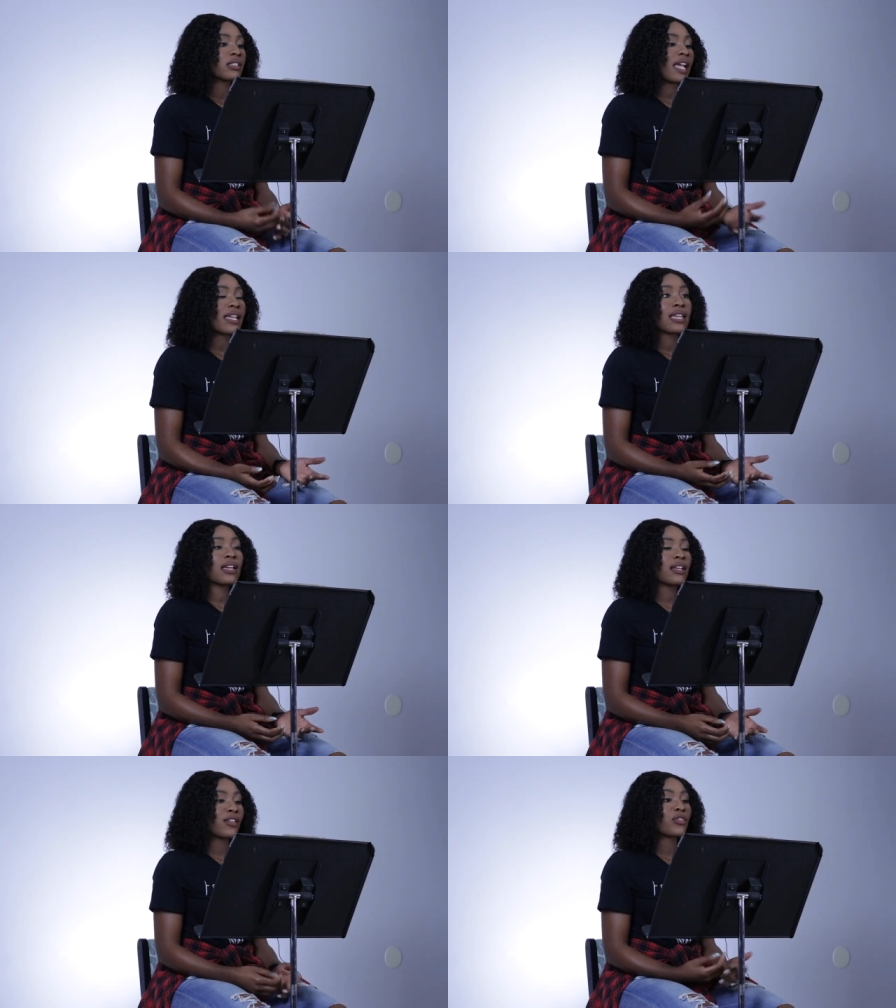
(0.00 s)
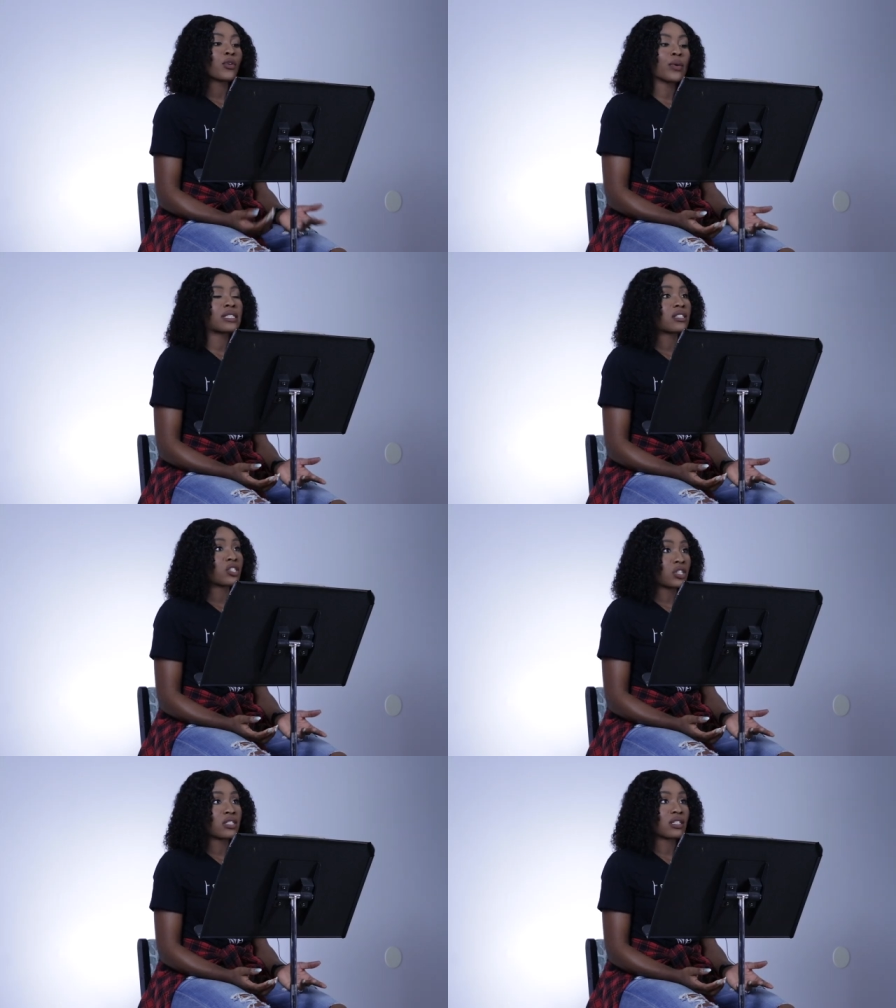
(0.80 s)
take it and throw it to
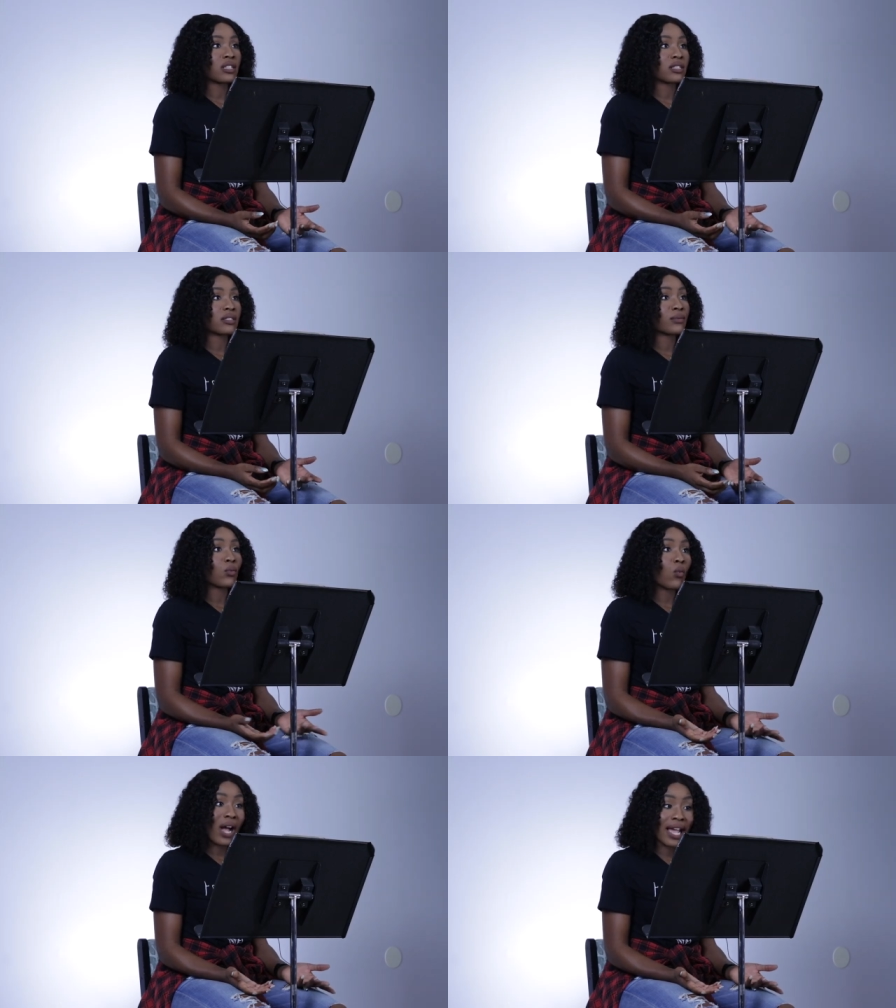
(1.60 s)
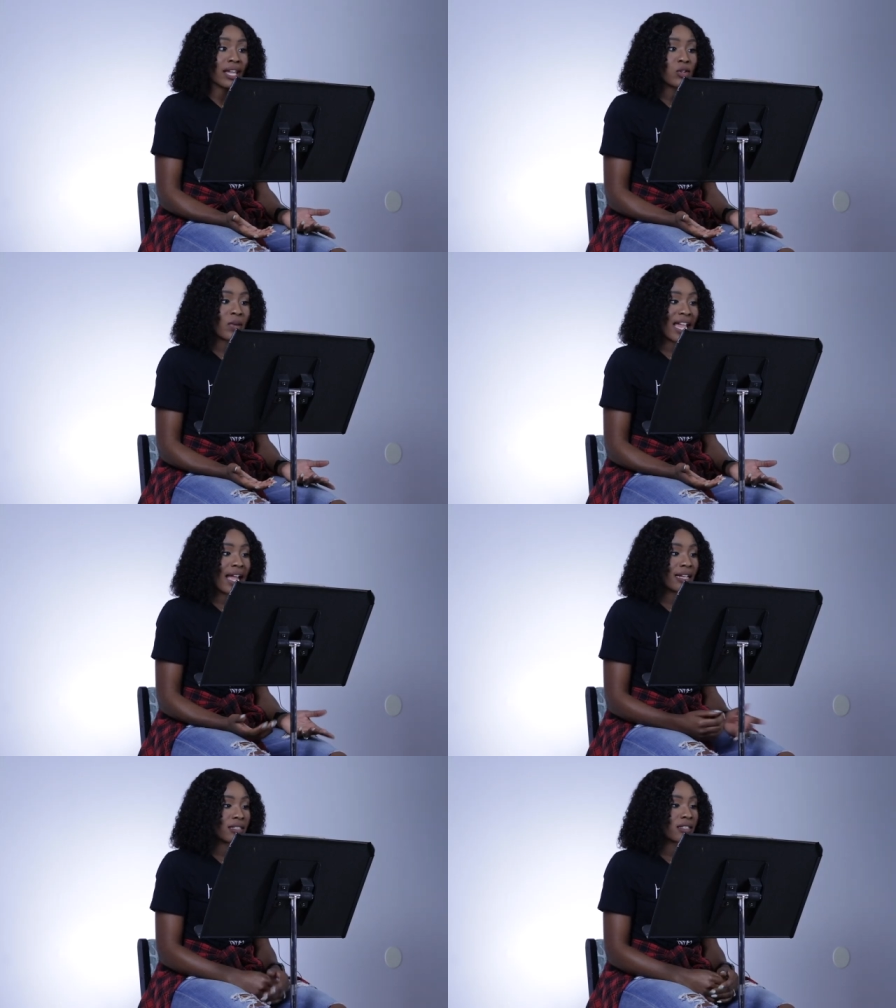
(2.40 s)
Jesus. Why, you may
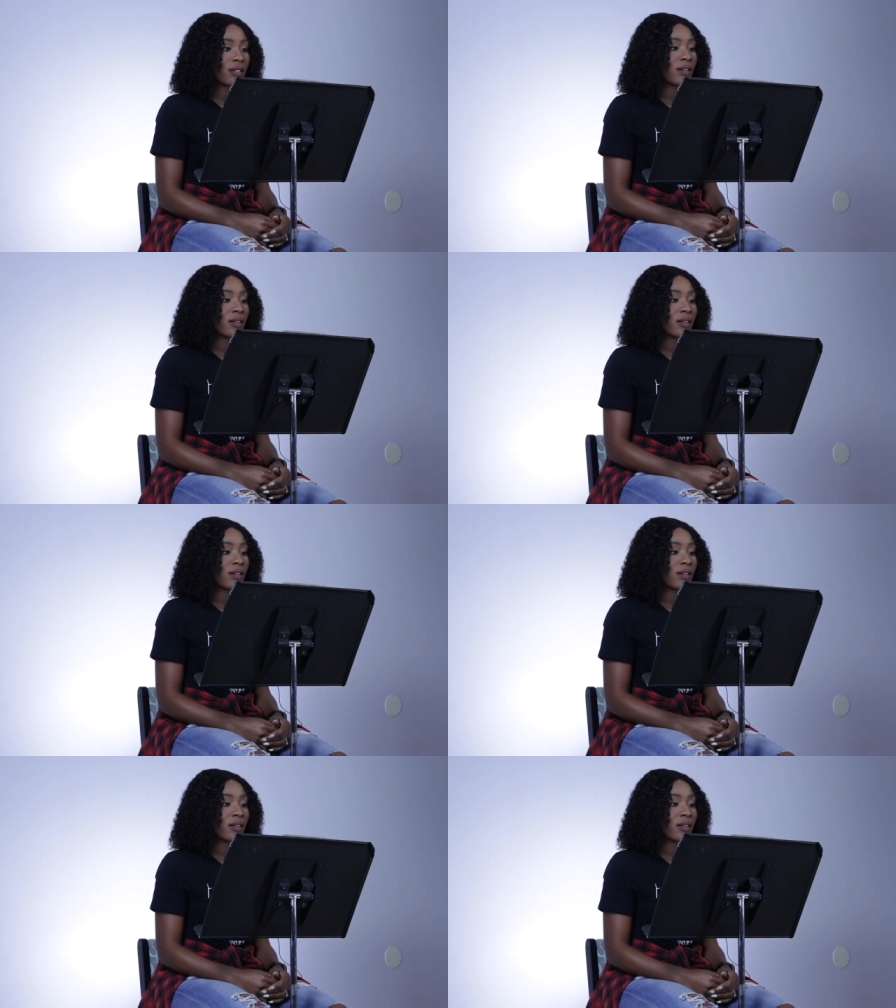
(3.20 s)
ask?